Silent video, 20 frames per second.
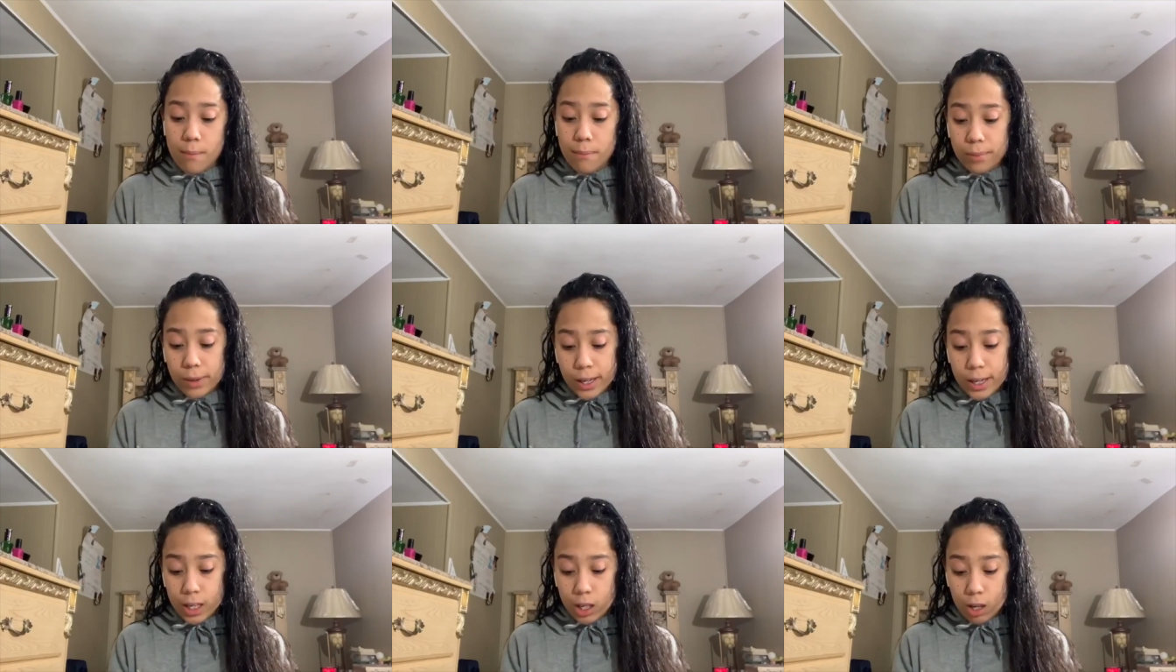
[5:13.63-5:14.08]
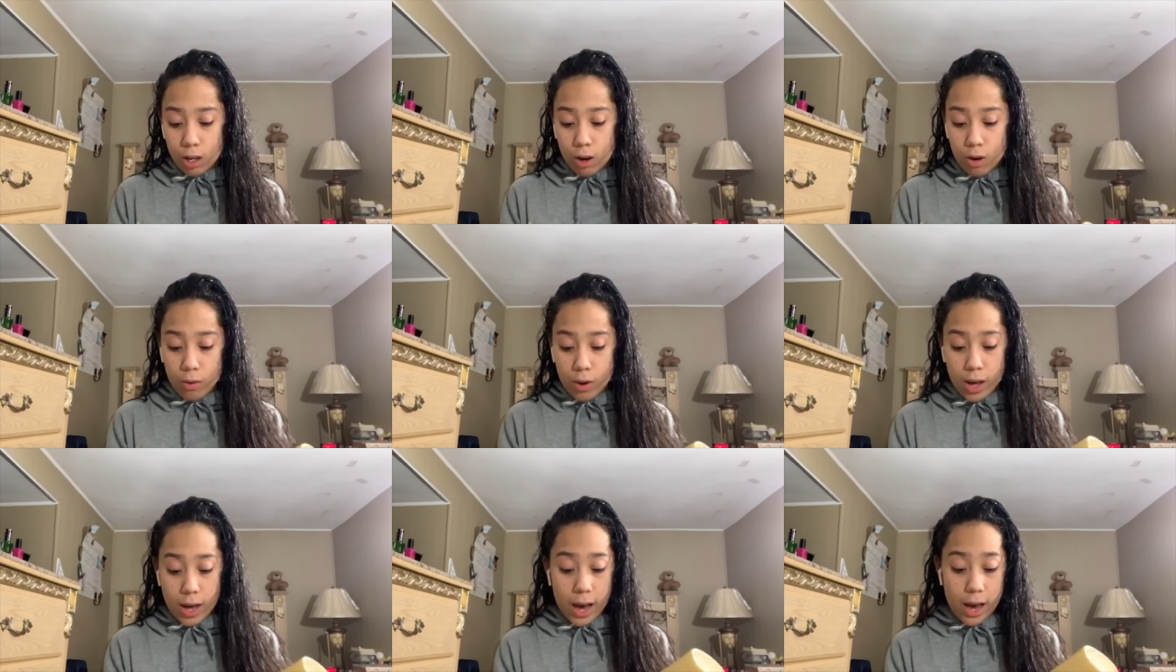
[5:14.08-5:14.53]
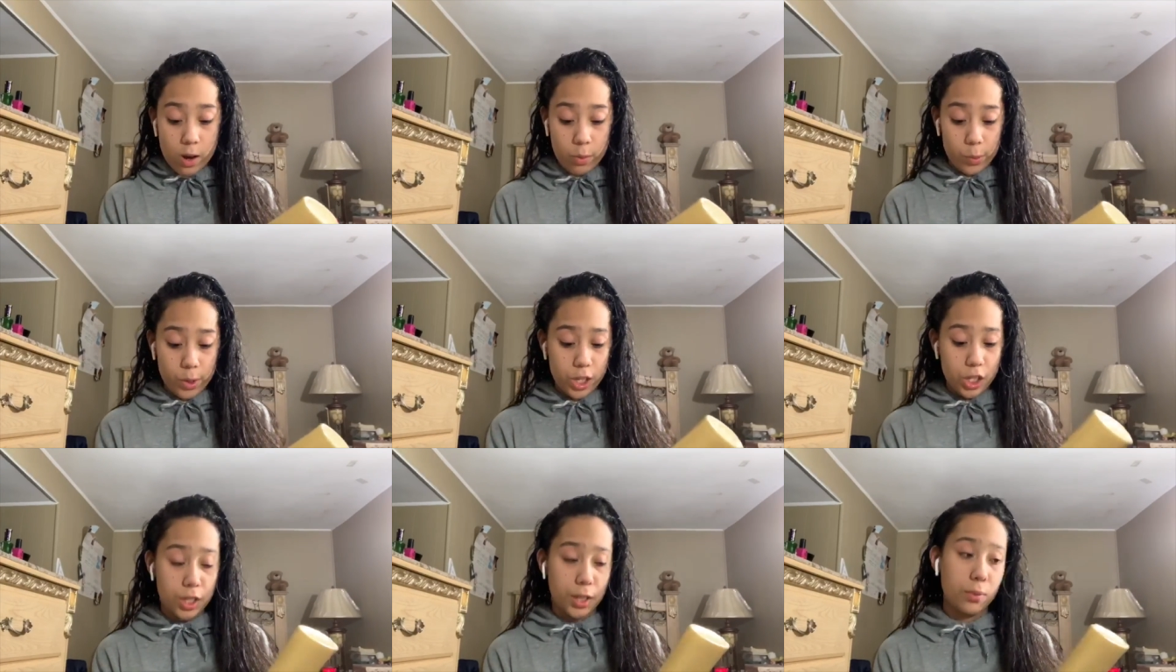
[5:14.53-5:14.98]
But you know what, I
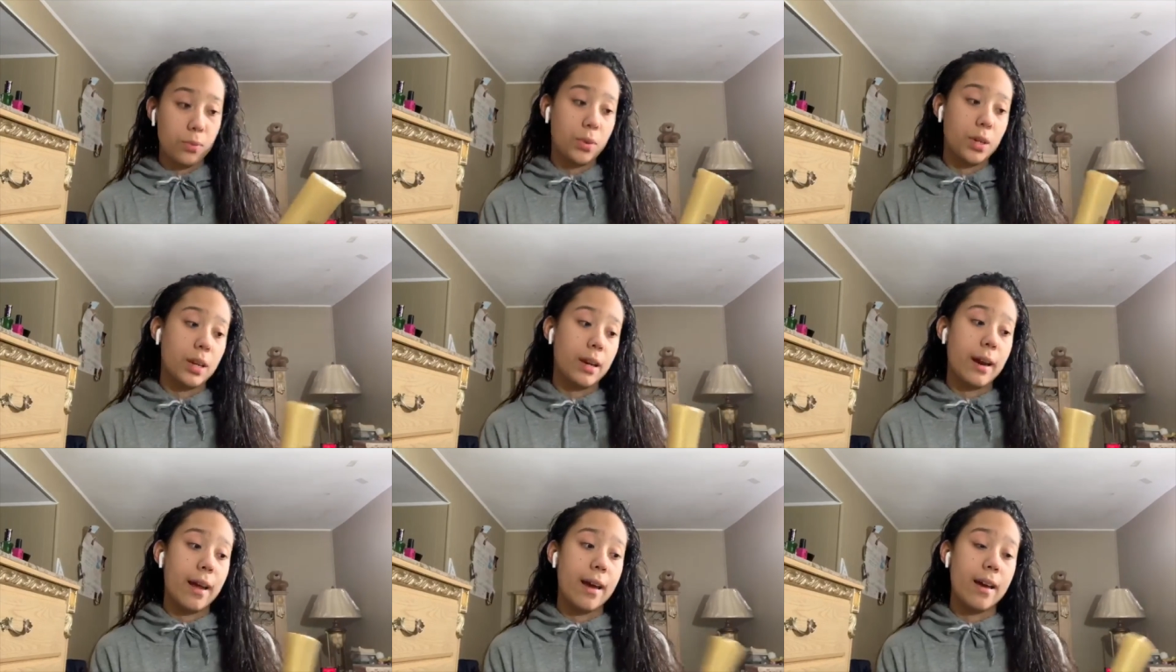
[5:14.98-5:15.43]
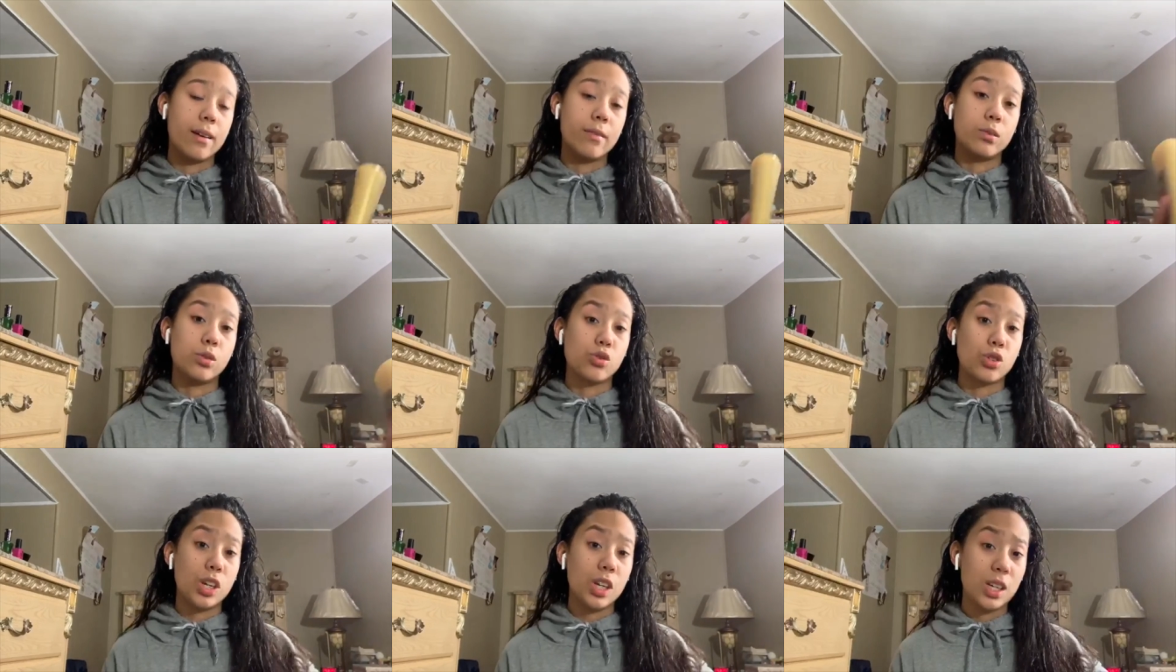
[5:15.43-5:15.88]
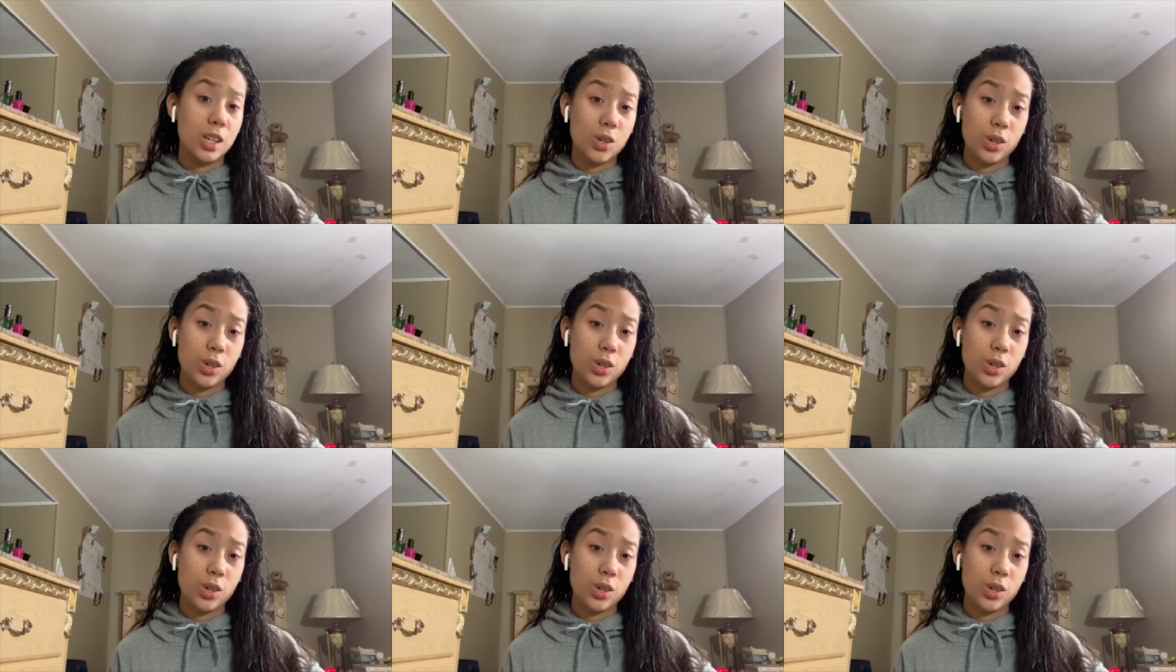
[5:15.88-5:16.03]
wish I wouldn't have straightened